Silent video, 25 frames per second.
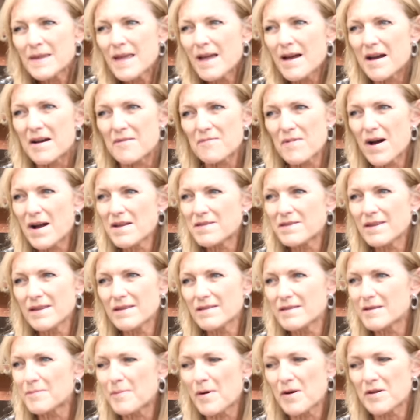yeah, I
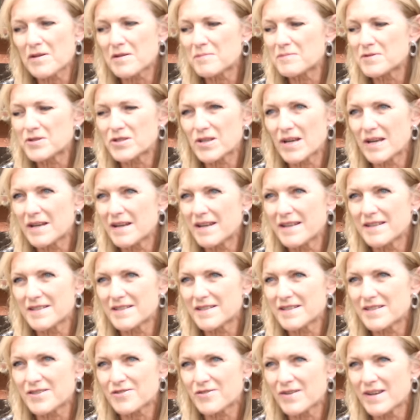think the poker machine
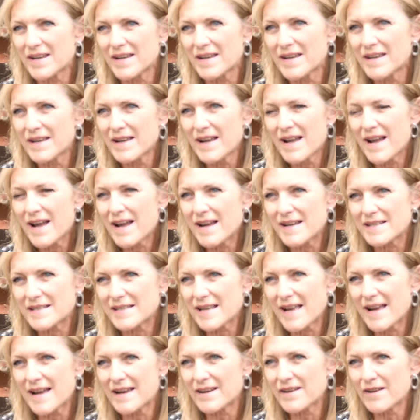industry
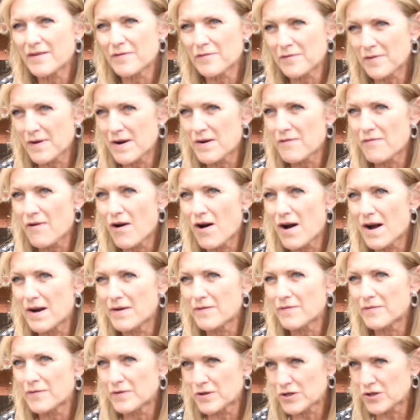has had a free
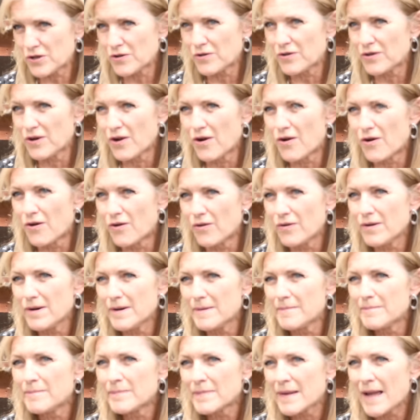ride for too long,
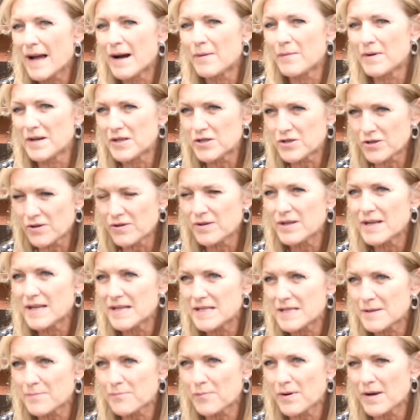and we do
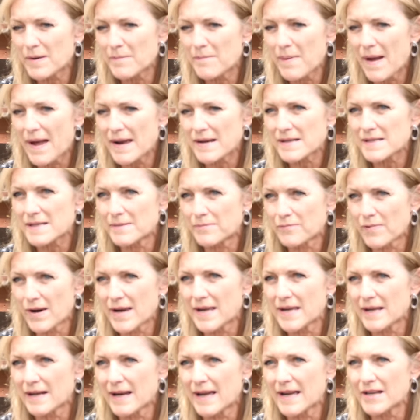need to bring back some
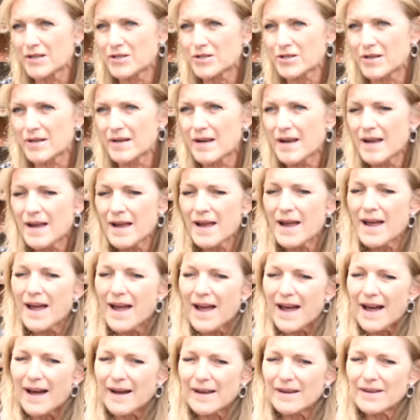regulation.
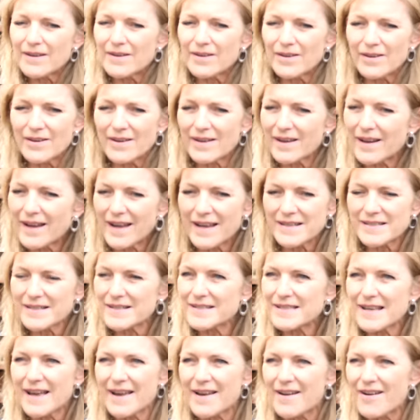As
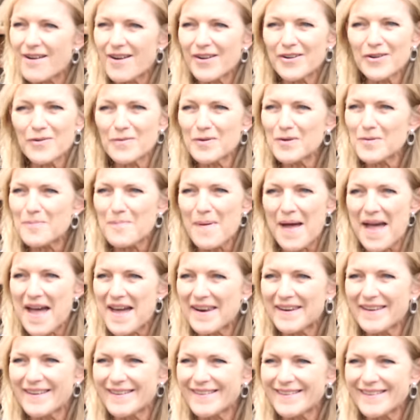I say, I don't want to
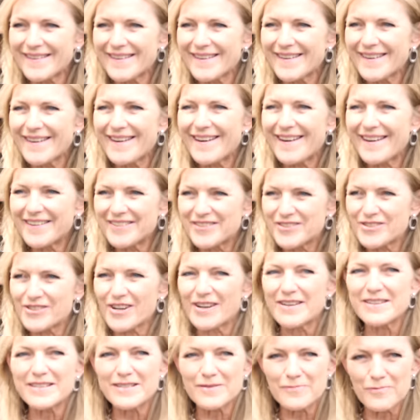ban it, I
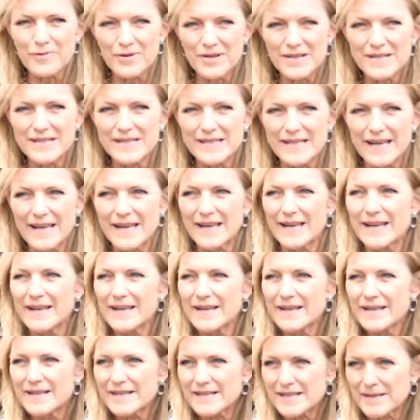just want to see
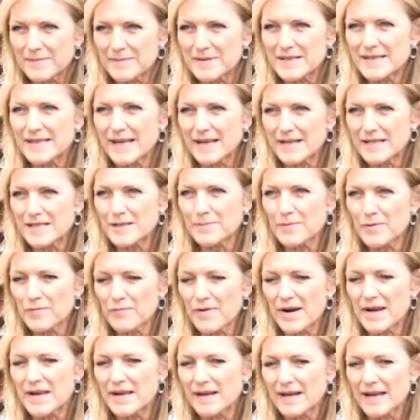some sensible
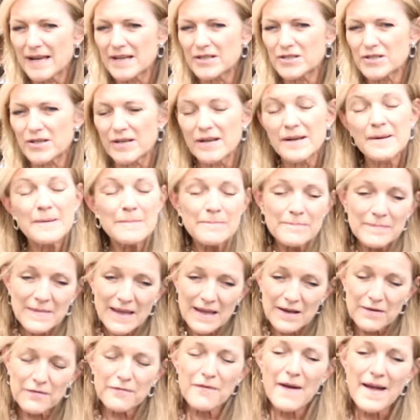regulation.
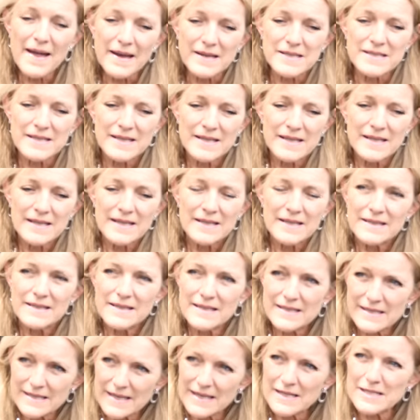In fact,
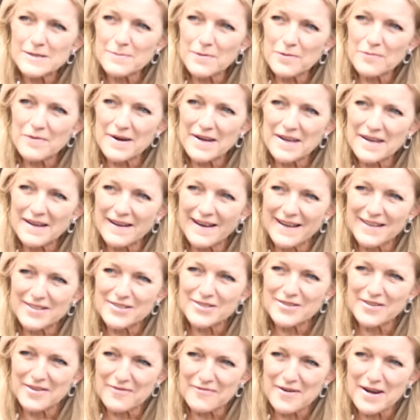the sensible
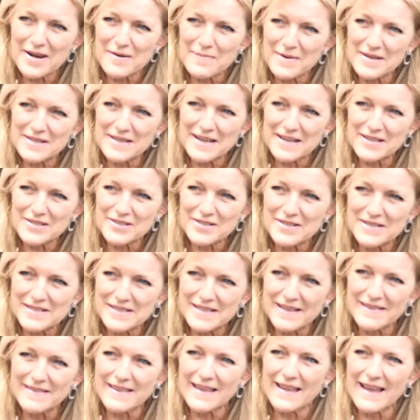regulation and
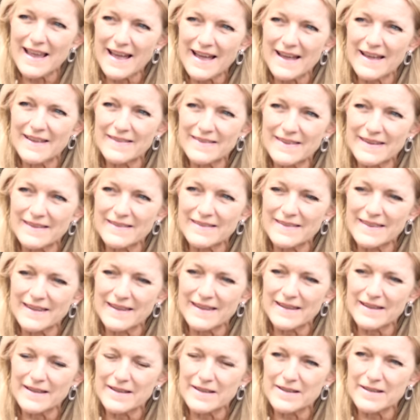recommendations that the, that
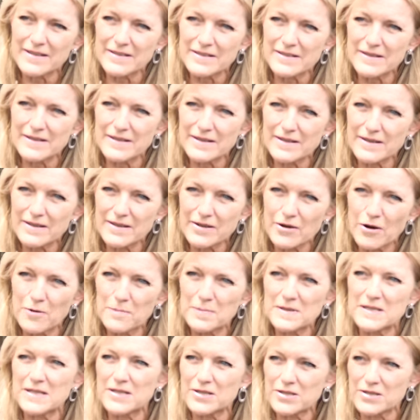the
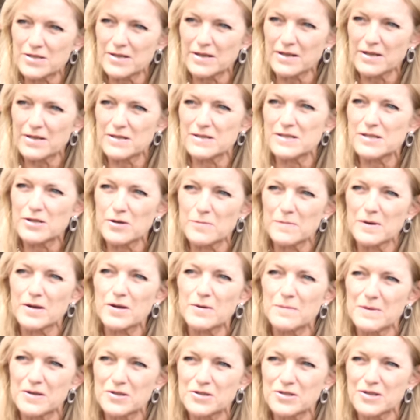Competition and Consumer
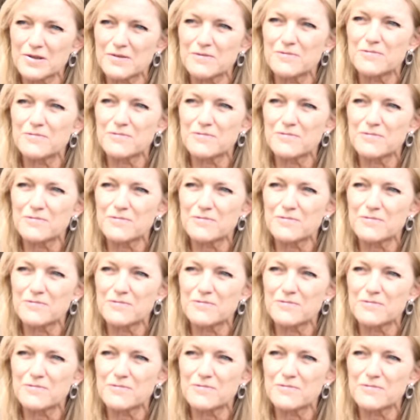Commission